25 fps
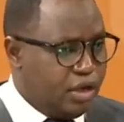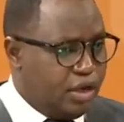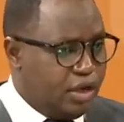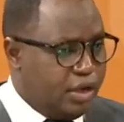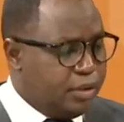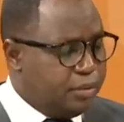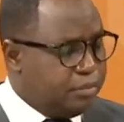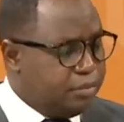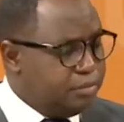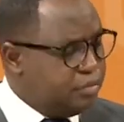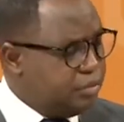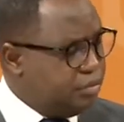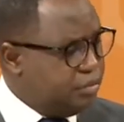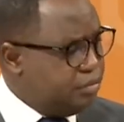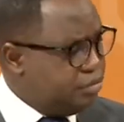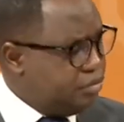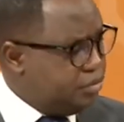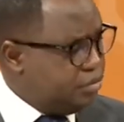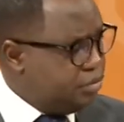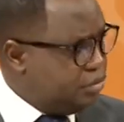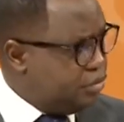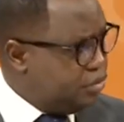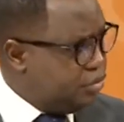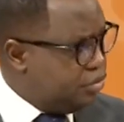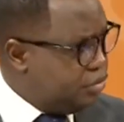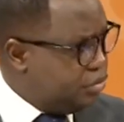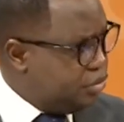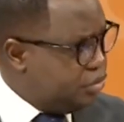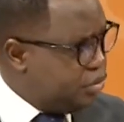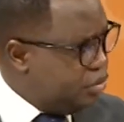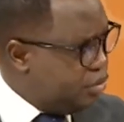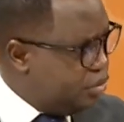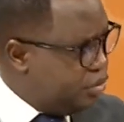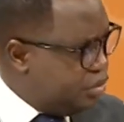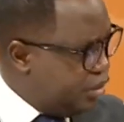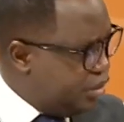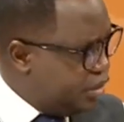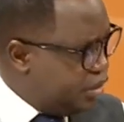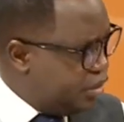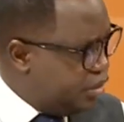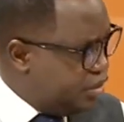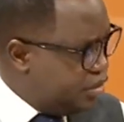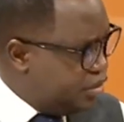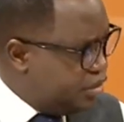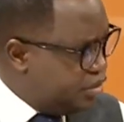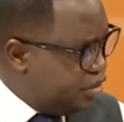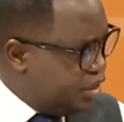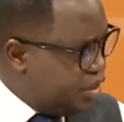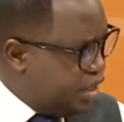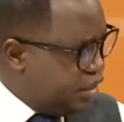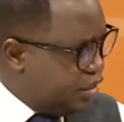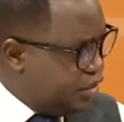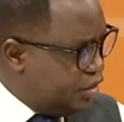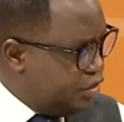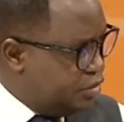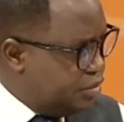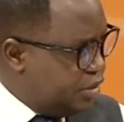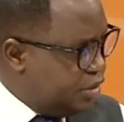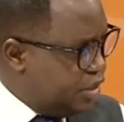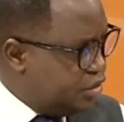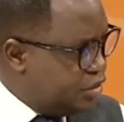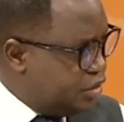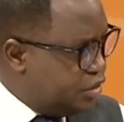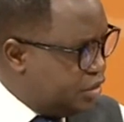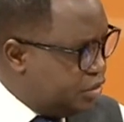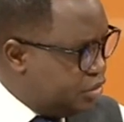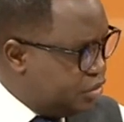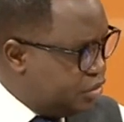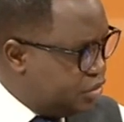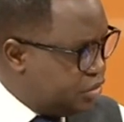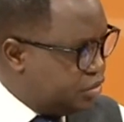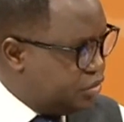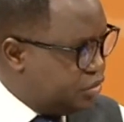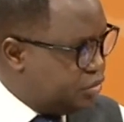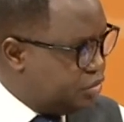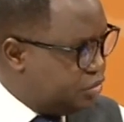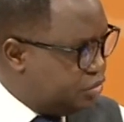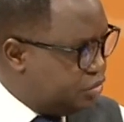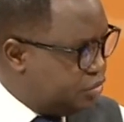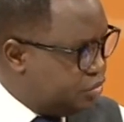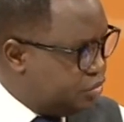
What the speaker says: Do you think this is likely to be a solution?